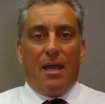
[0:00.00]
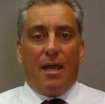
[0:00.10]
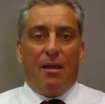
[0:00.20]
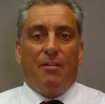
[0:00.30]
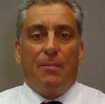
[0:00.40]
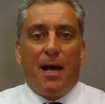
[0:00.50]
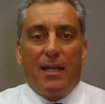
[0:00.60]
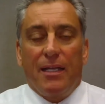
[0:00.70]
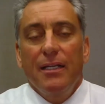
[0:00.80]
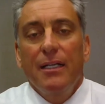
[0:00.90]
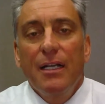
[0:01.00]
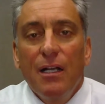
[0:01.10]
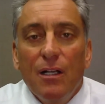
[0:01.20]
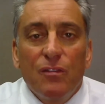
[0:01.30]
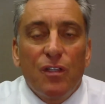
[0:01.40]
Hey everybody,
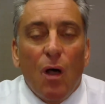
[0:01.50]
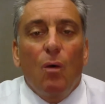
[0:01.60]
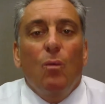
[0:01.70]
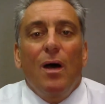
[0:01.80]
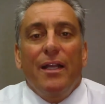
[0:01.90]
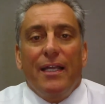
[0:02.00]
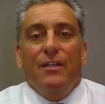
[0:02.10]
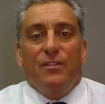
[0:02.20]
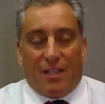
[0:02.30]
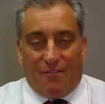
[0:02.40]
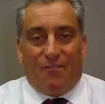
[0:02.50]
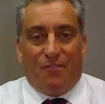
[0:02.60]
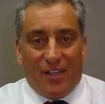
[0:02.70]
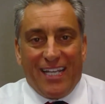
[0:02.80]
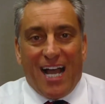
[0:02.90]
so what is a
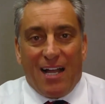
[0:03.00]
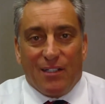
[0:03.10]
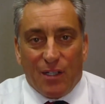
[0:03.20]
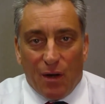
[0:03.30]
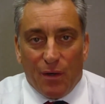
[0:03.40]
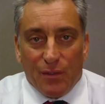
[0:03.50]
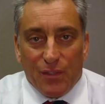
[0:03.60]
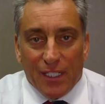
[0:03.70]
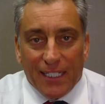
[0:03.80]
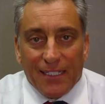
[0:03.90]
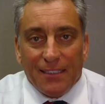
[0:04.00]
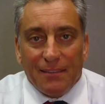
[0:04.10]
fiat currency?